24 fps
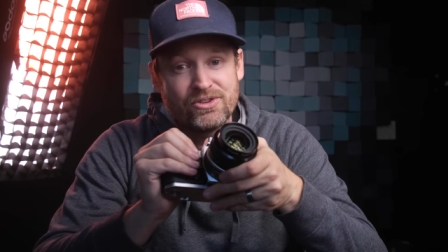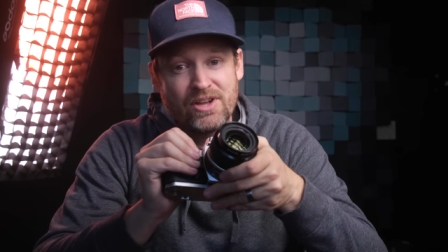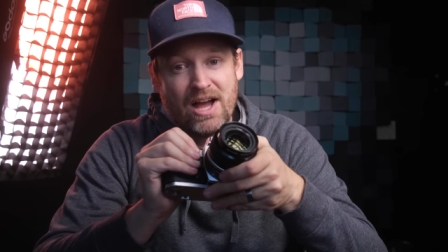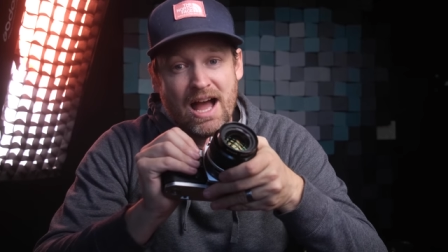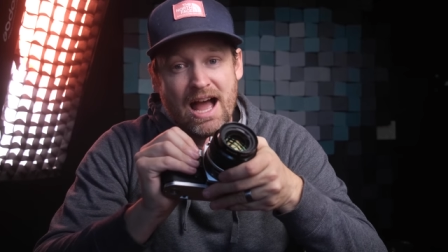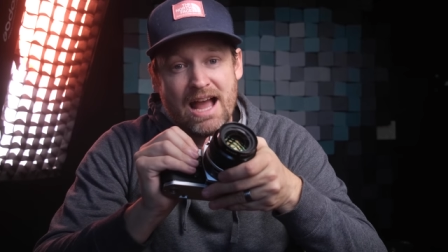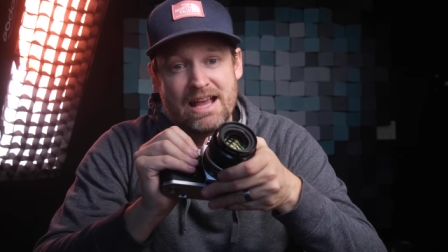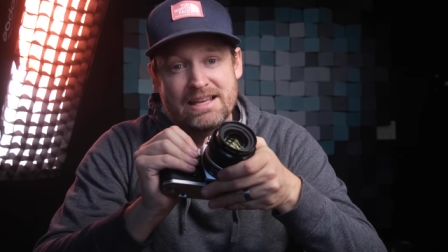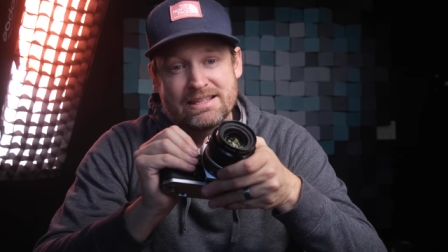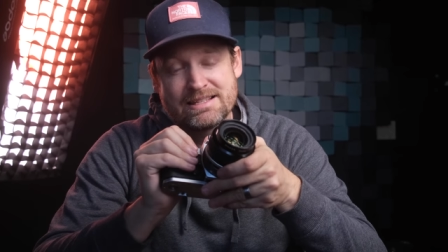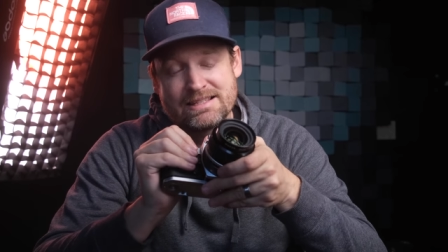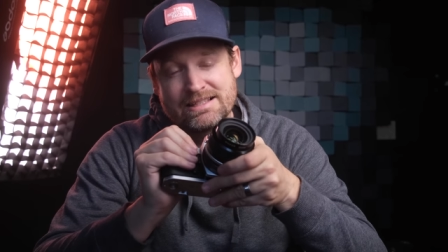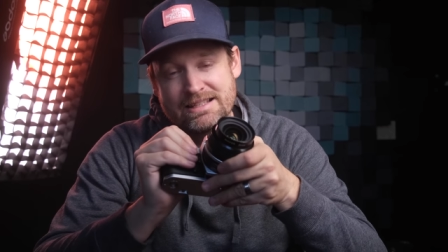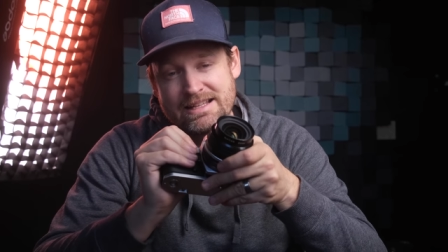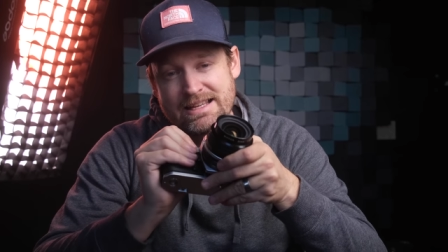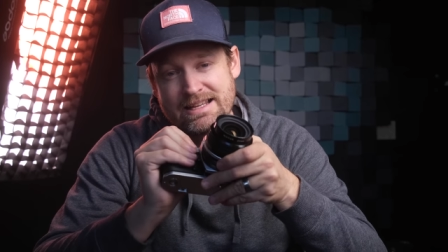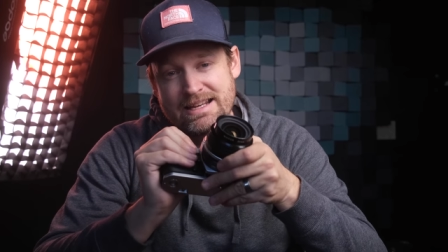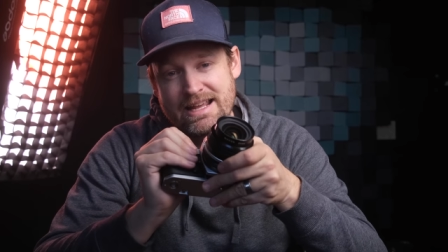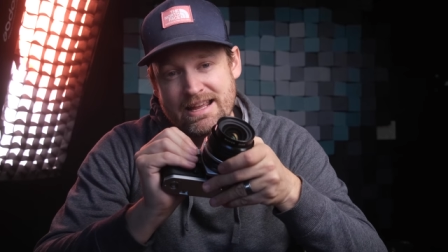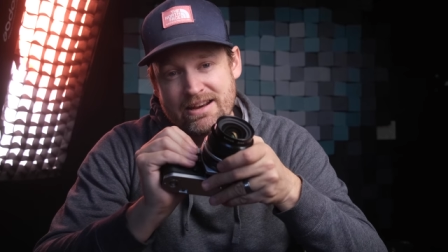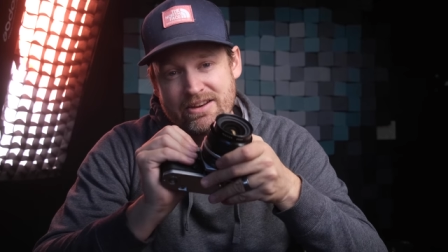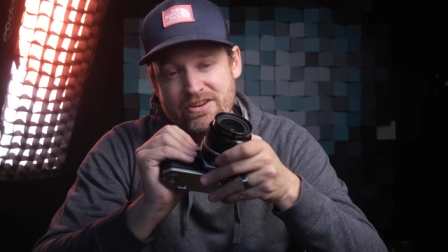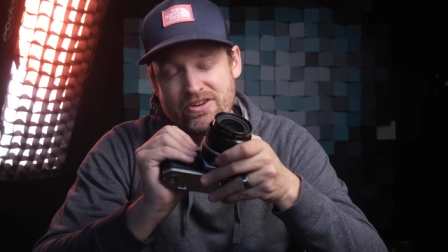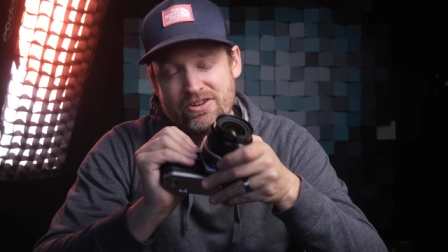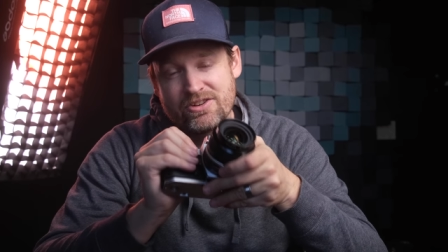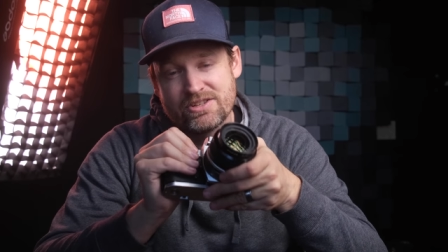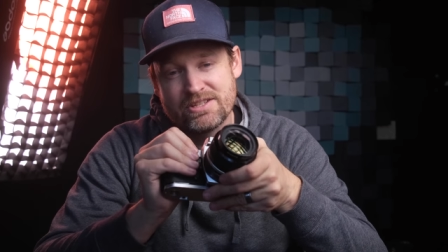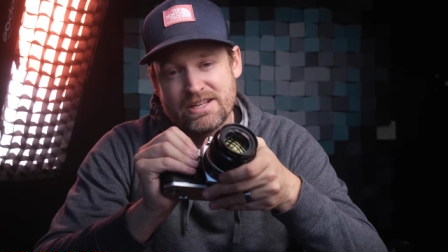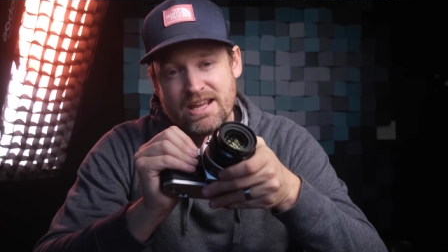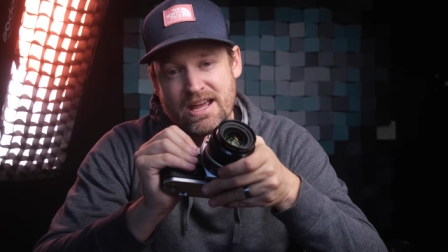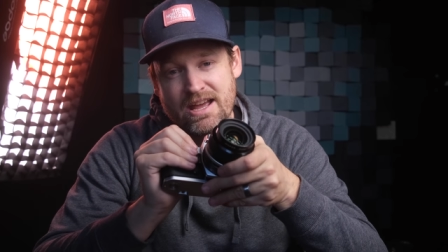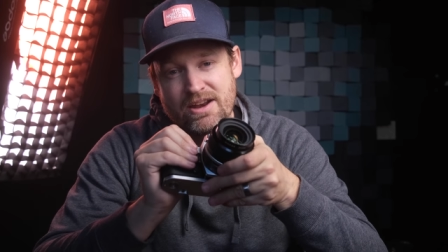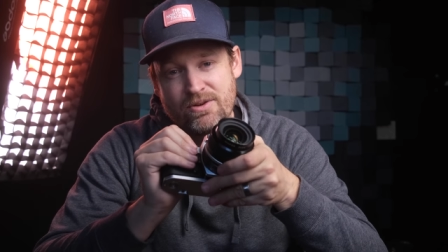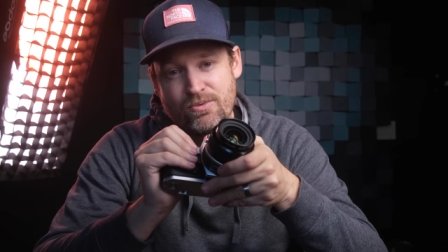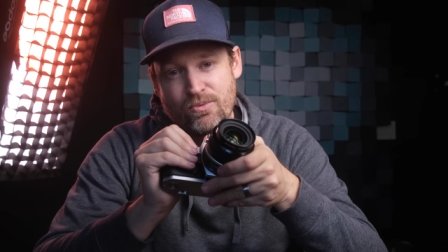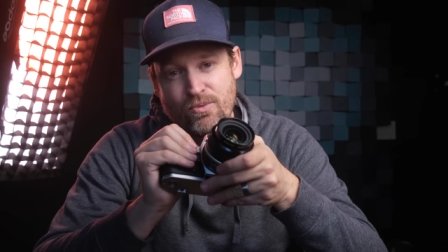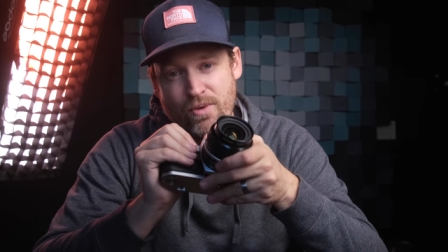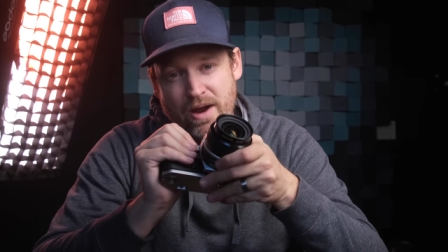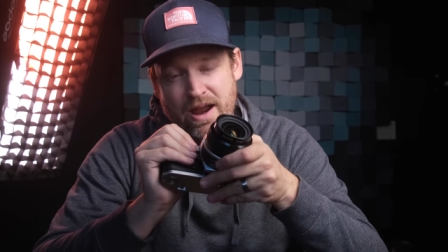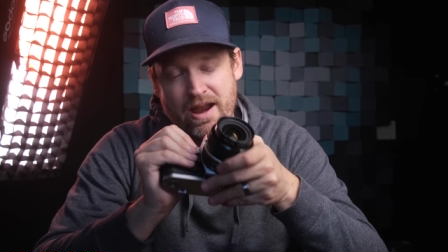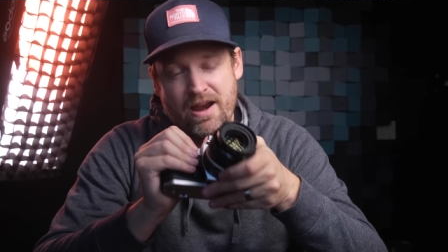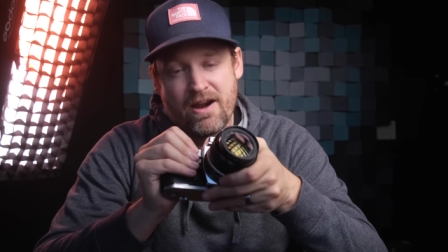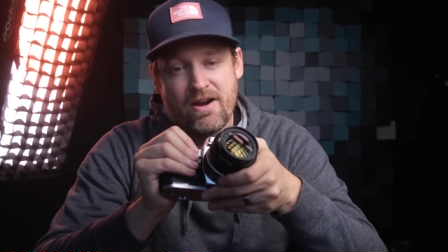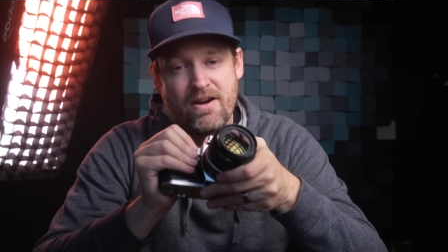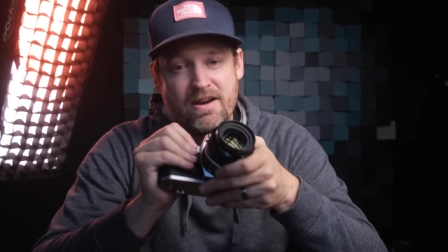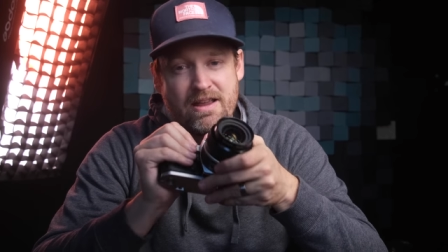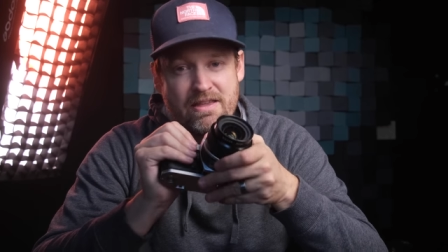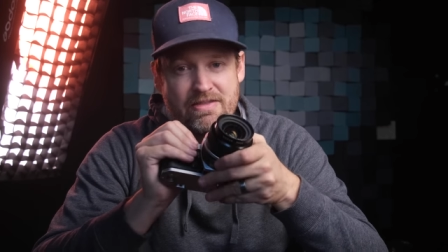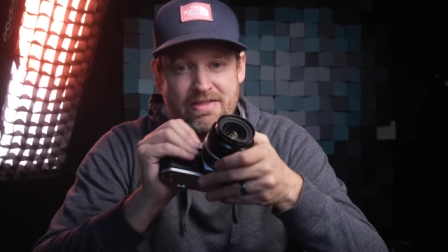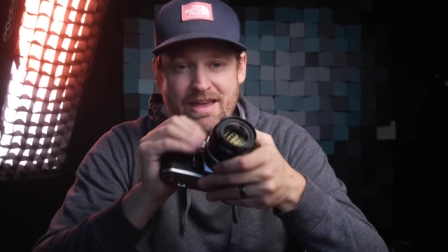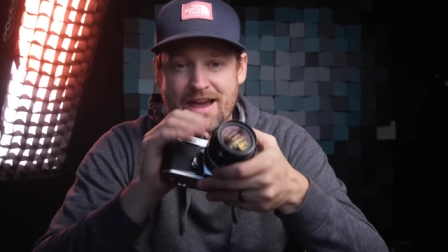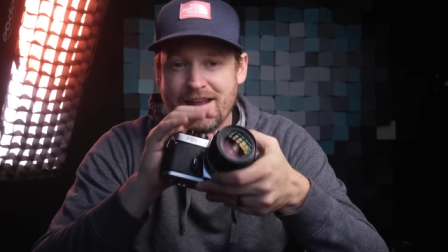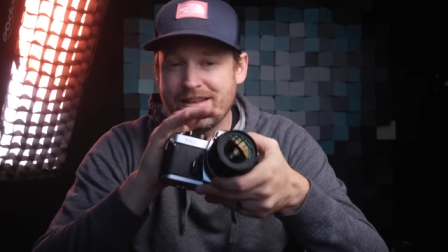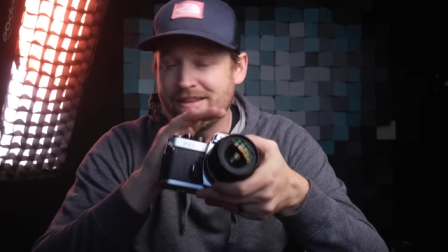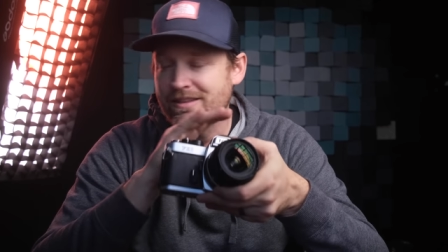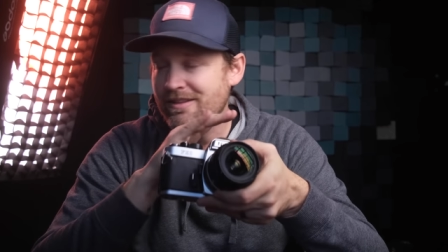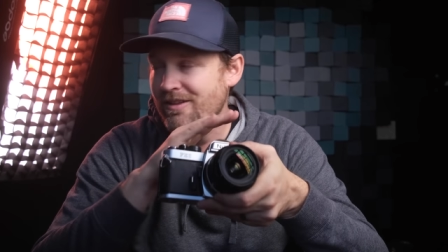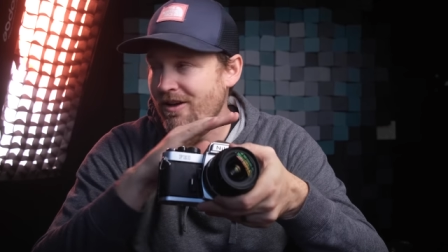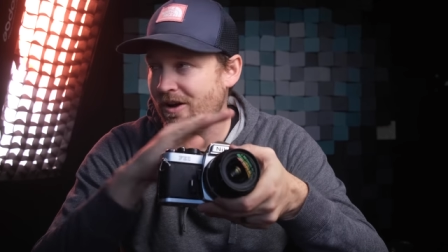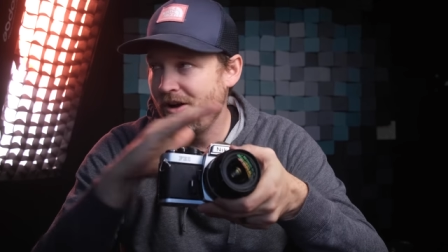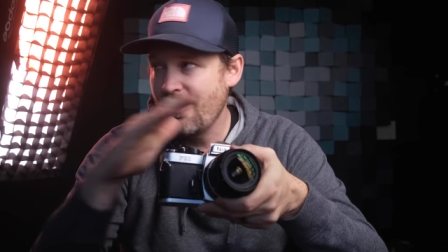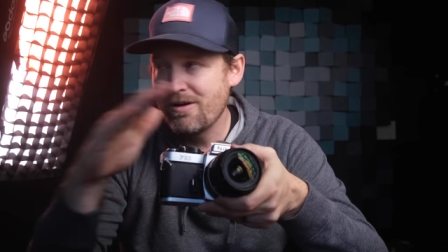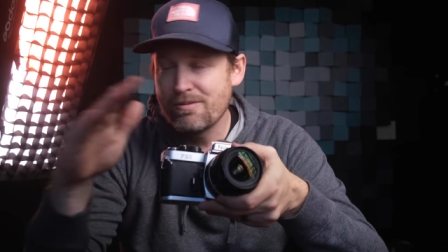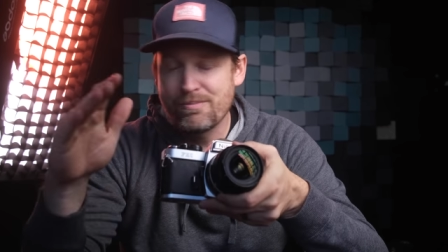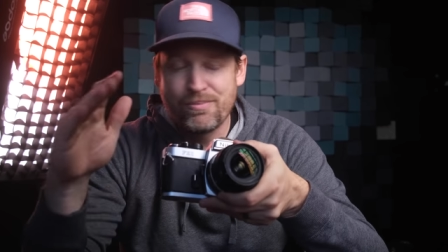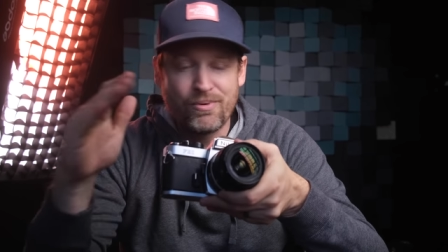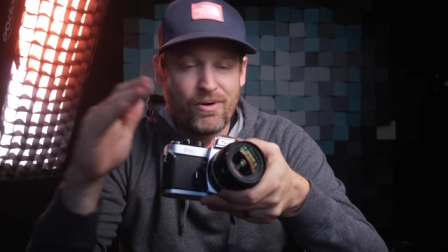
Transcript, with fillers: to isolate and understand where in that long